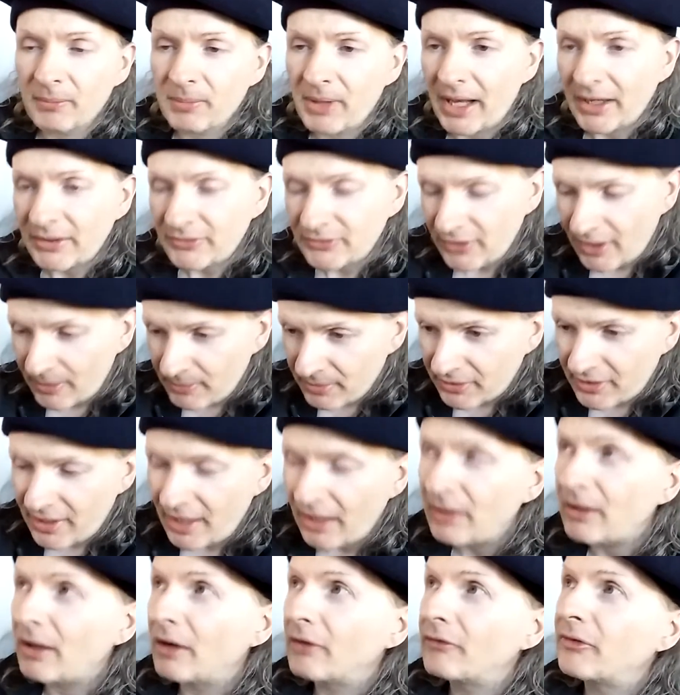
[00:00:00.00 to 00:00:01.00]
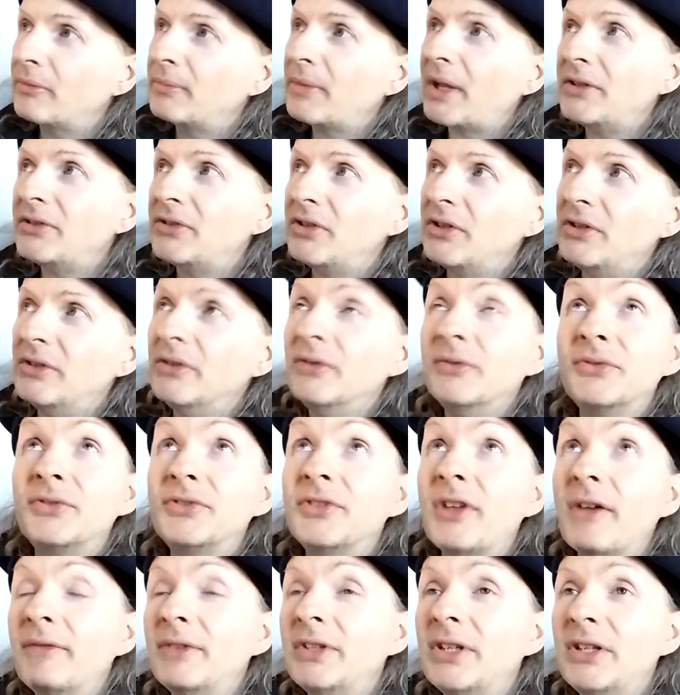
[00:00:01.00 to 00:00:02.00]
Black Sabbath catalog from
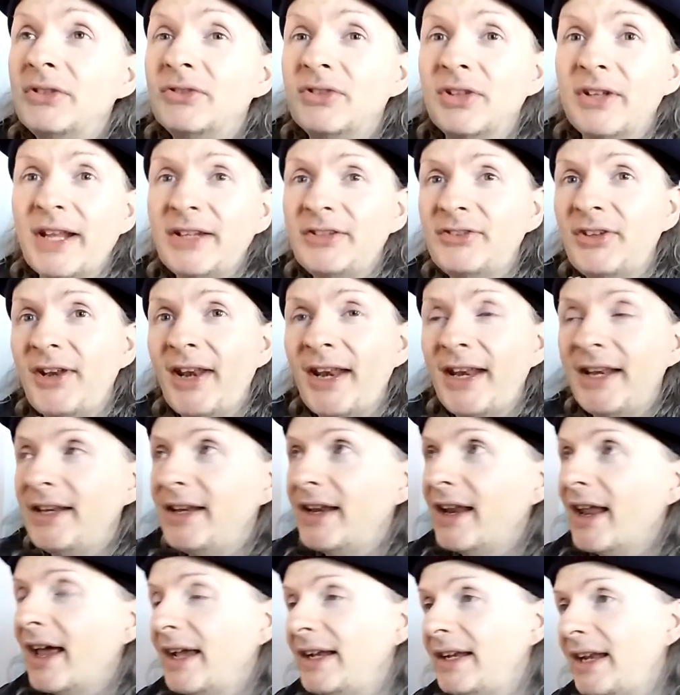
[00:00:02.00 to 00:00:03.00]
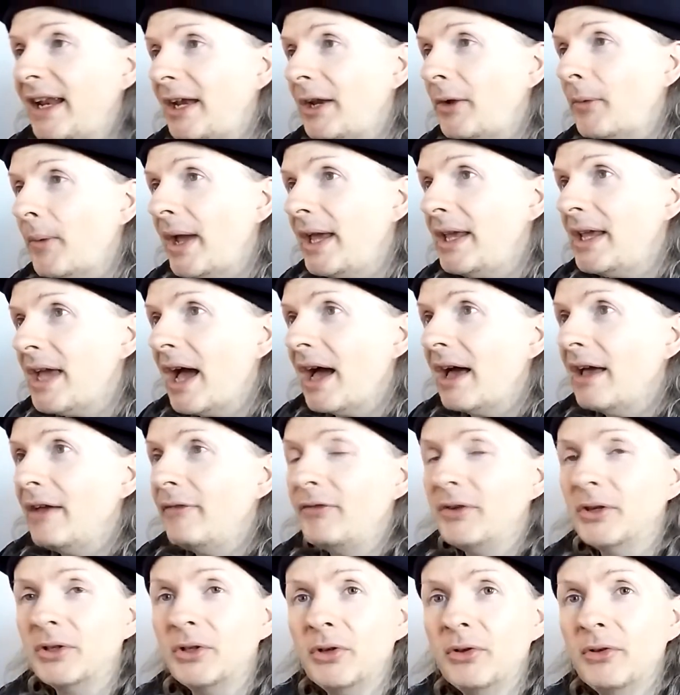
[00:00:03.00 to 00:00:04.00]
1970 to 1989 anyway. Yeah,
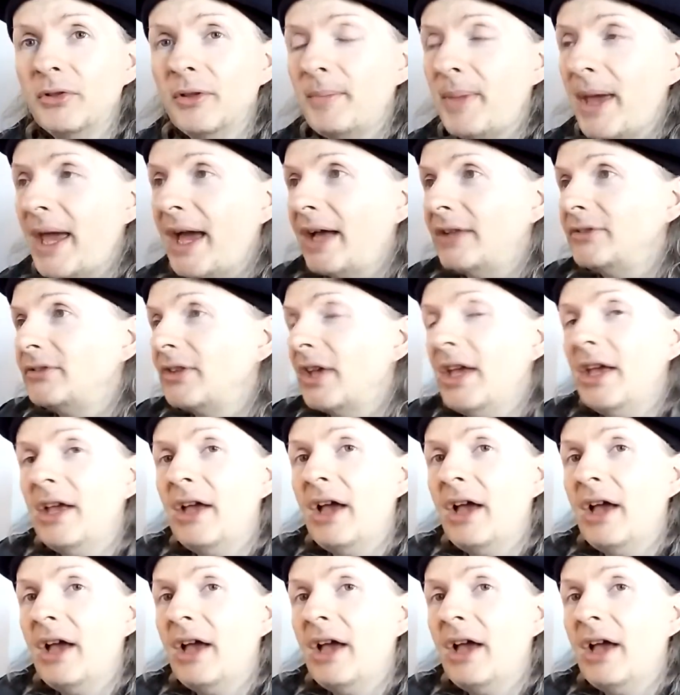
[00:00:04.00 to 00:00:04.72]
if you're new to the band,